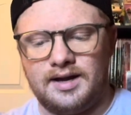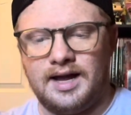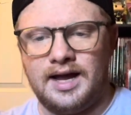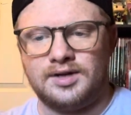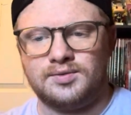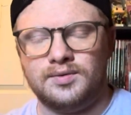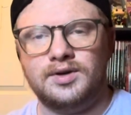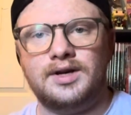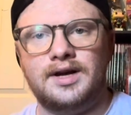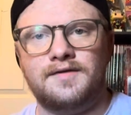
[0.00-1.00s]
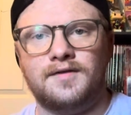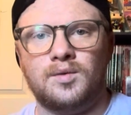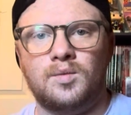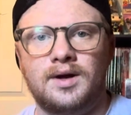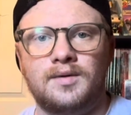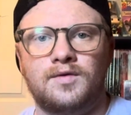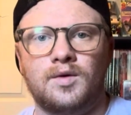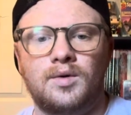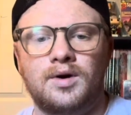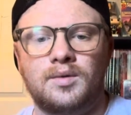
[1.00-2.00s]
it's really for what
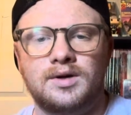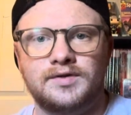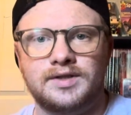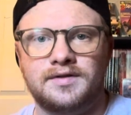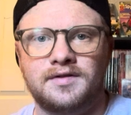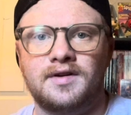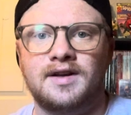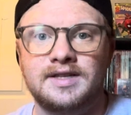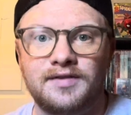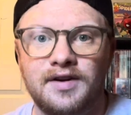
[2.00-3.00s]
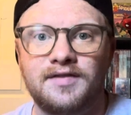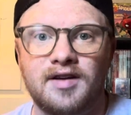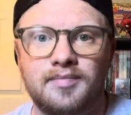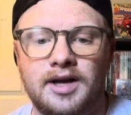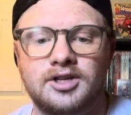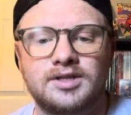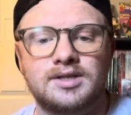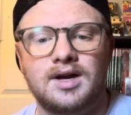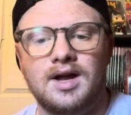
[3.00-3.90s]
it was for 75 pages.